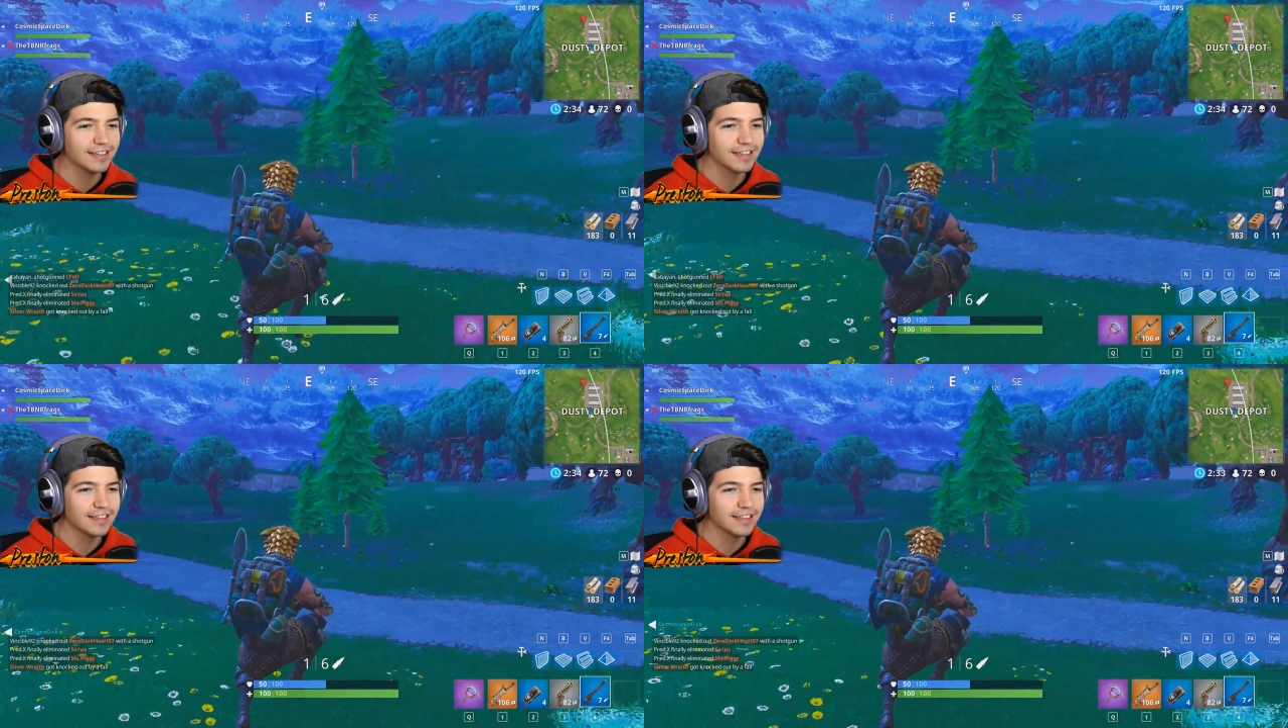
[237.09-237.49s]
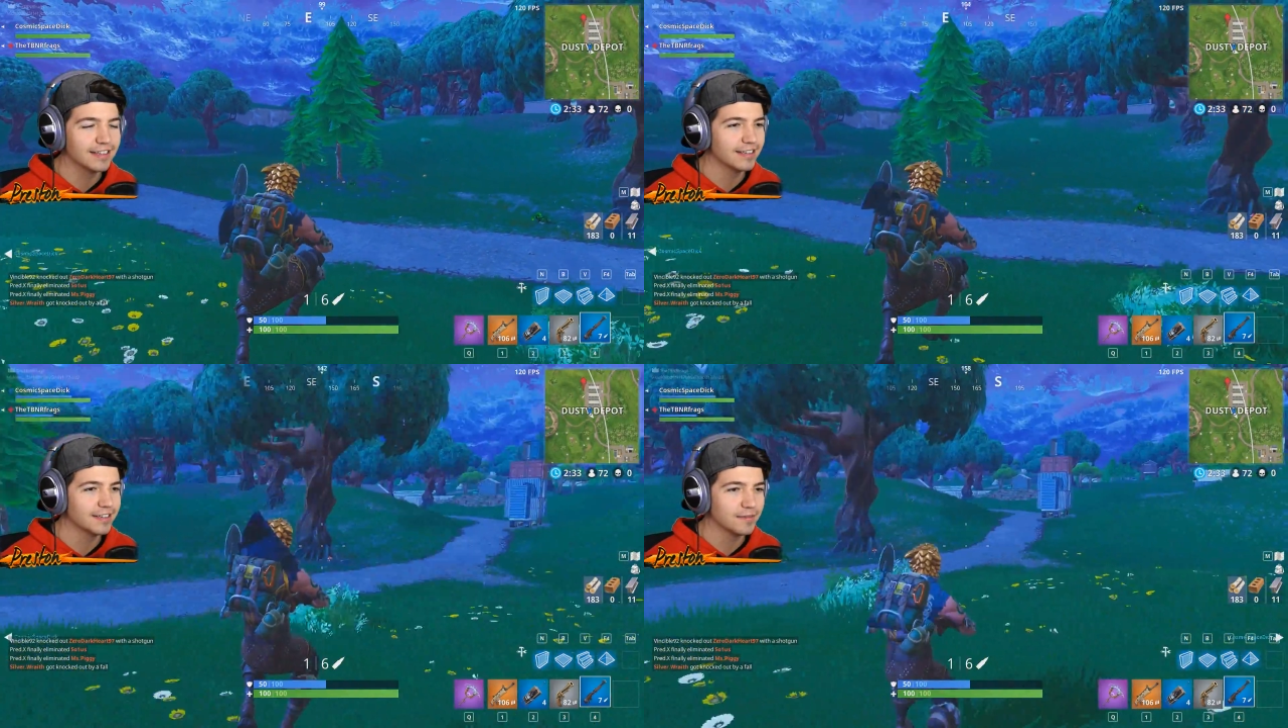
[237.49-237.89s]
there's a
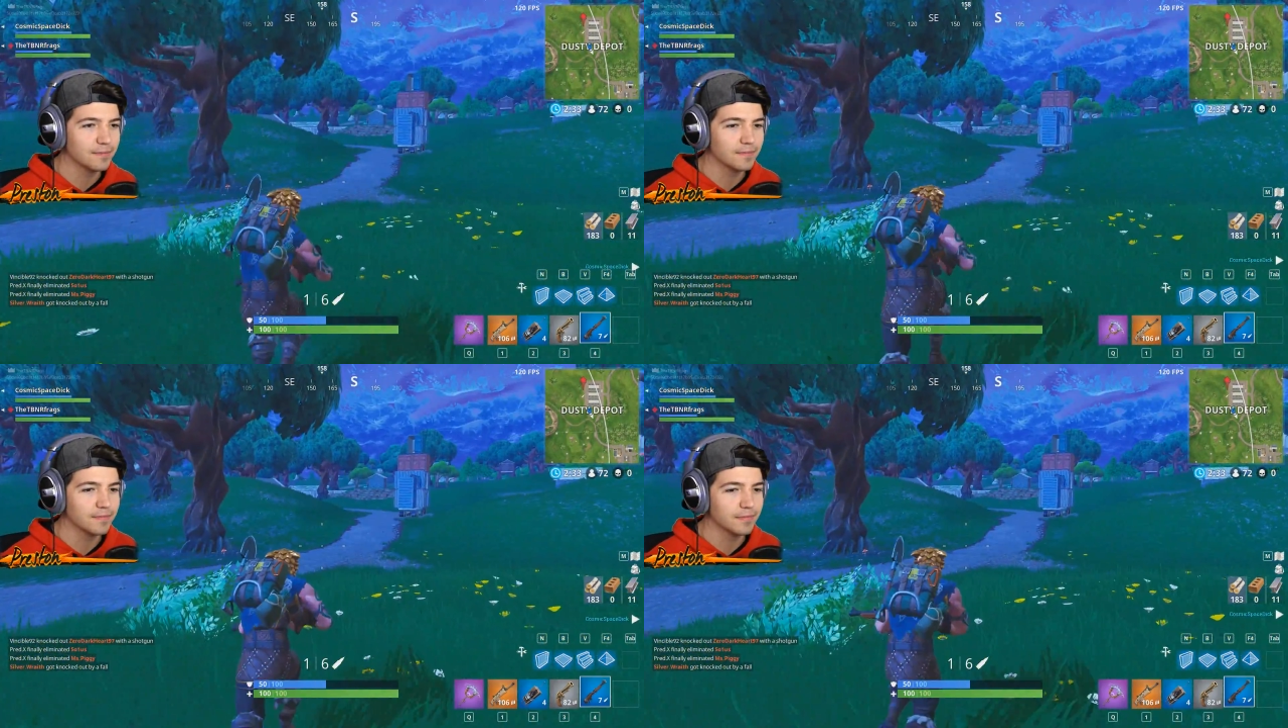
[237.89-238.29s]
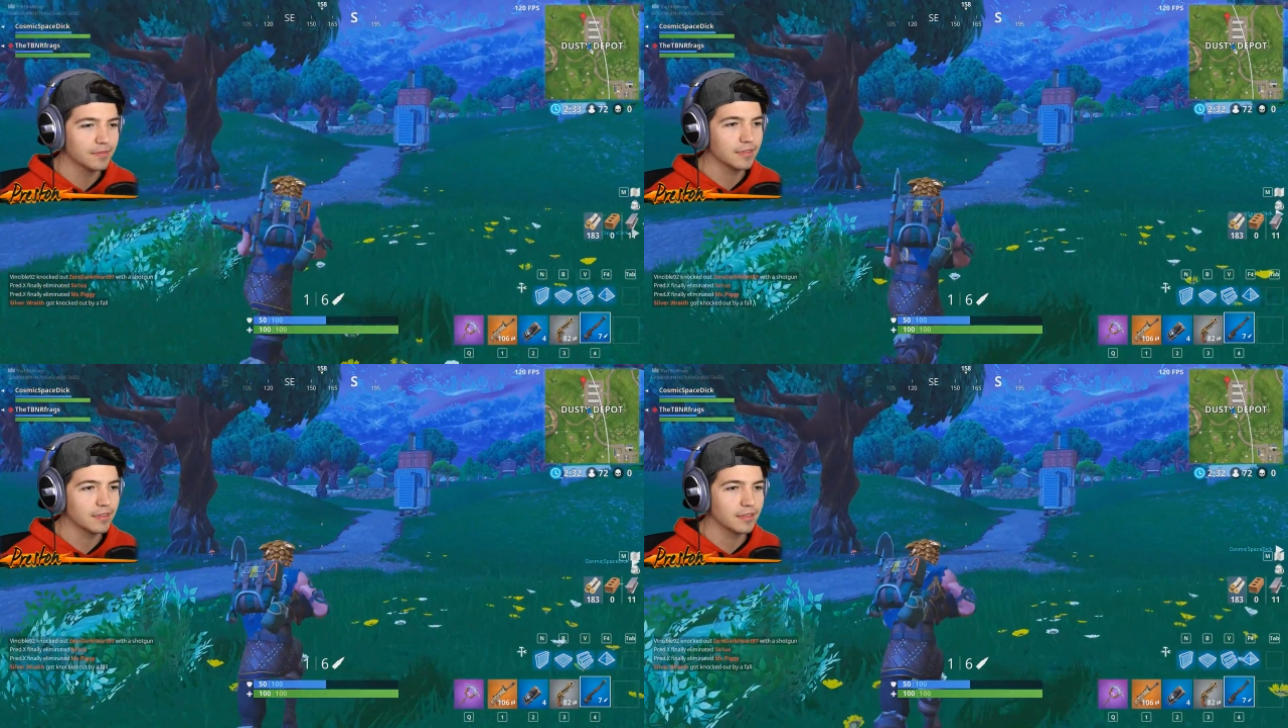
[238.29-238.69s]
chest in all these houses,
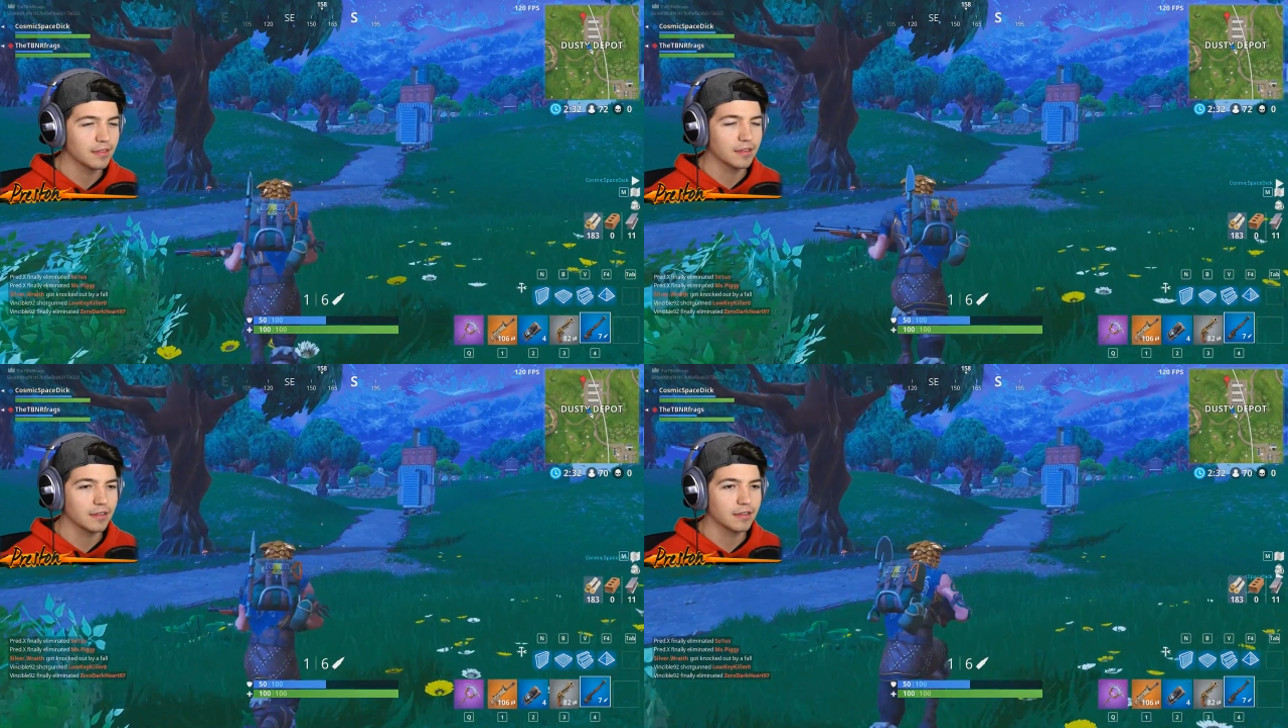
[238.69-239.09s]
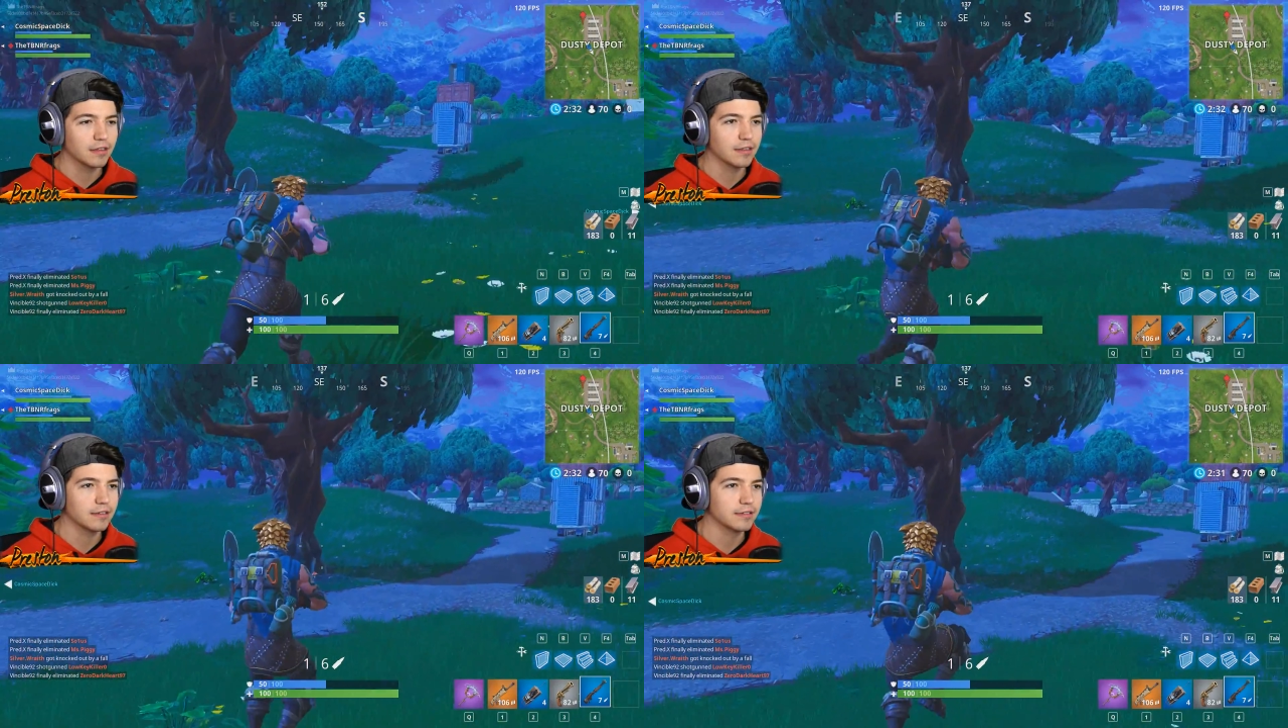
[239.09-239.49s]
man.
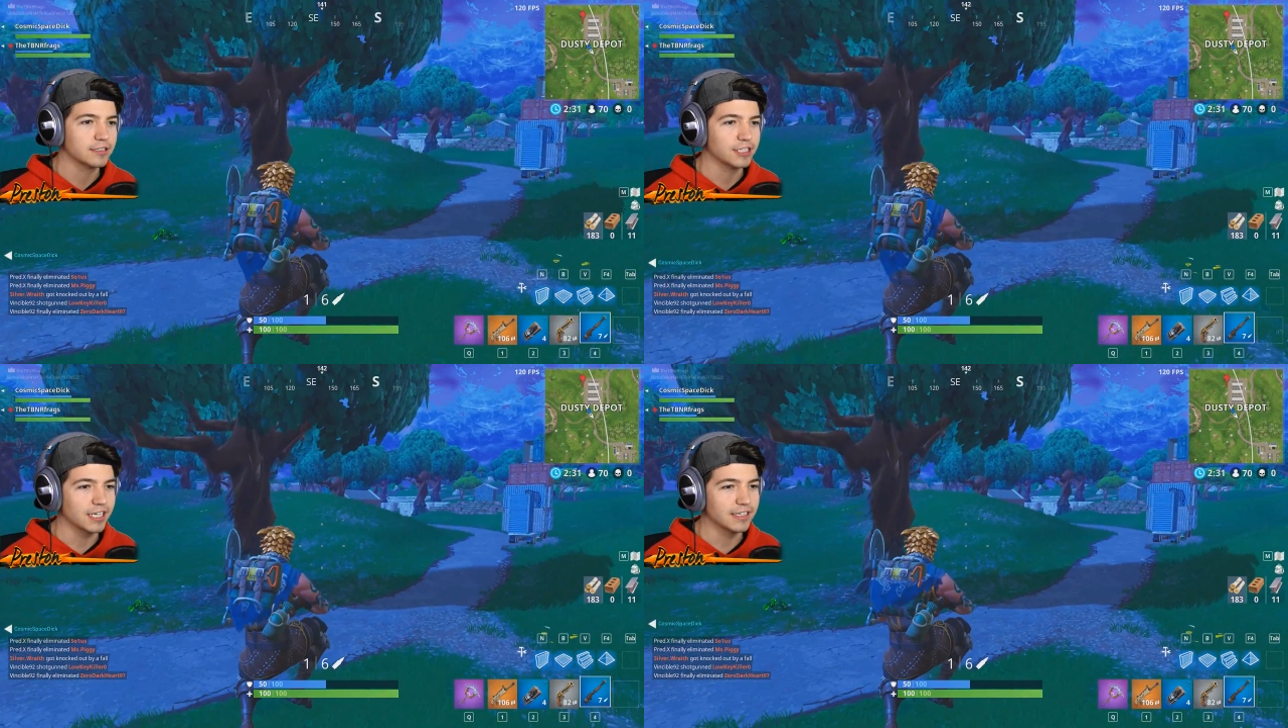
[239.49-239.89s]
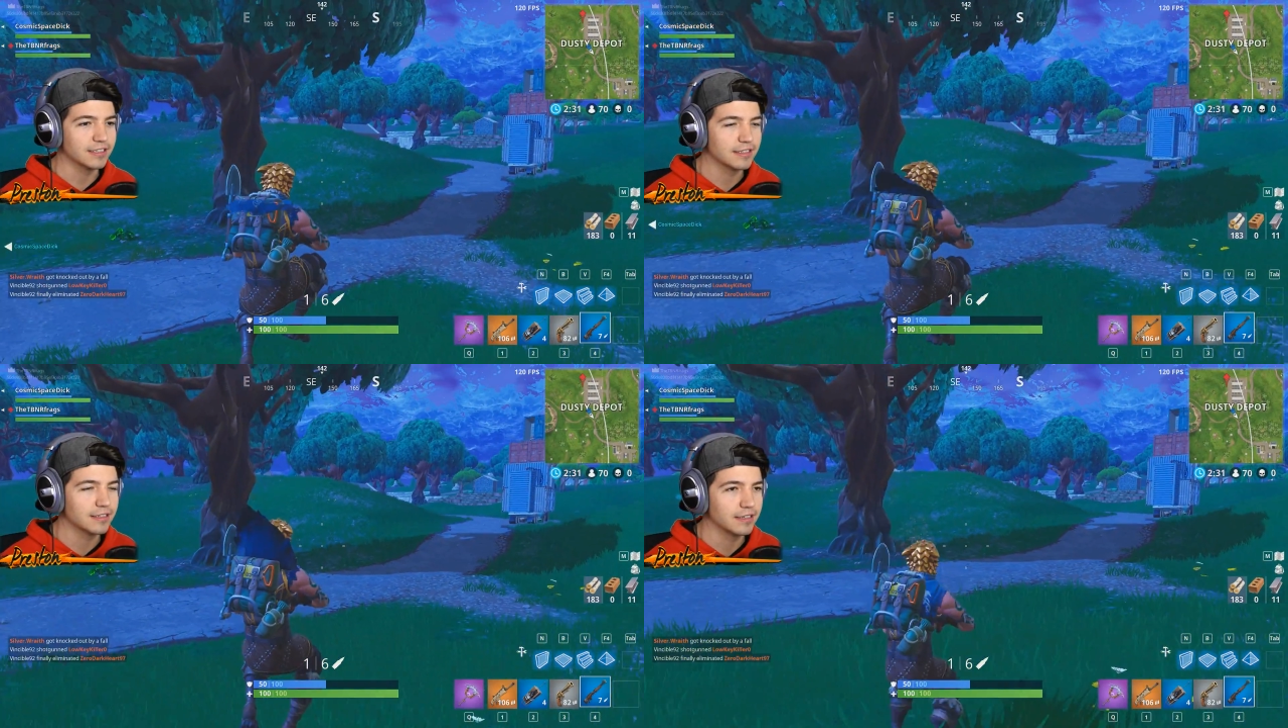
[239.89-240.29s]
Oh. Jeez.
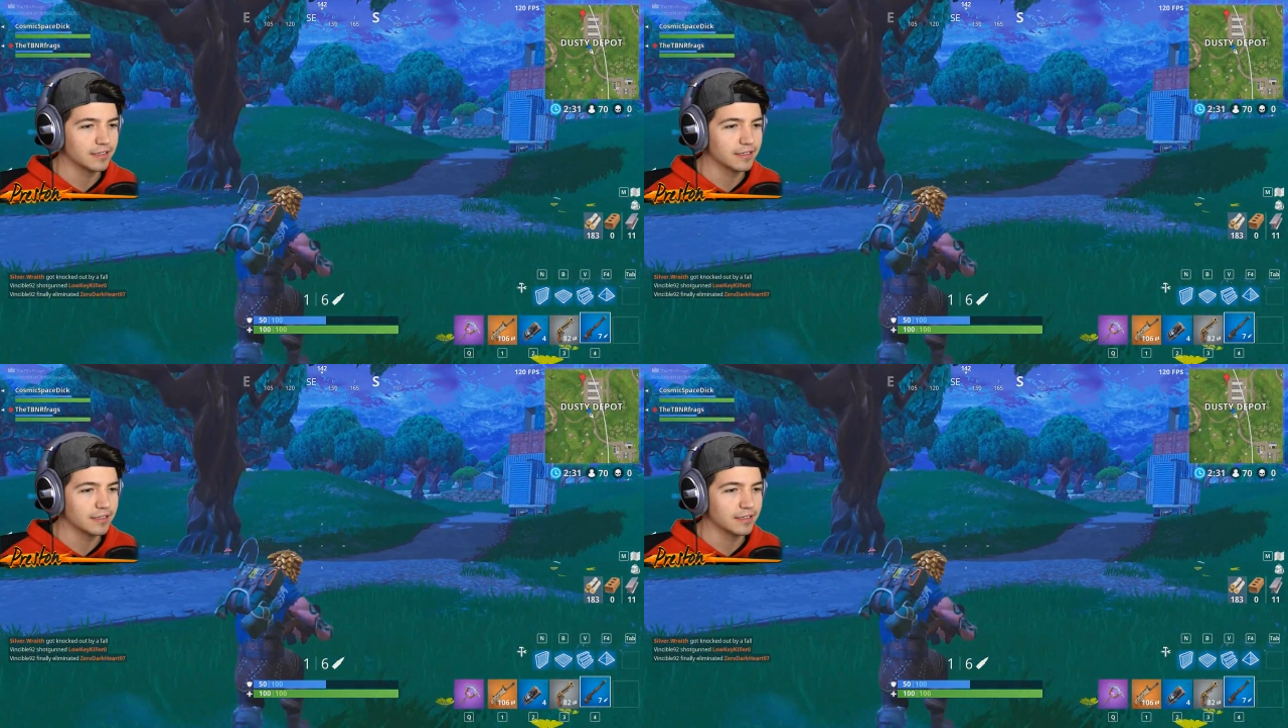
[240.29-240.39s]
Is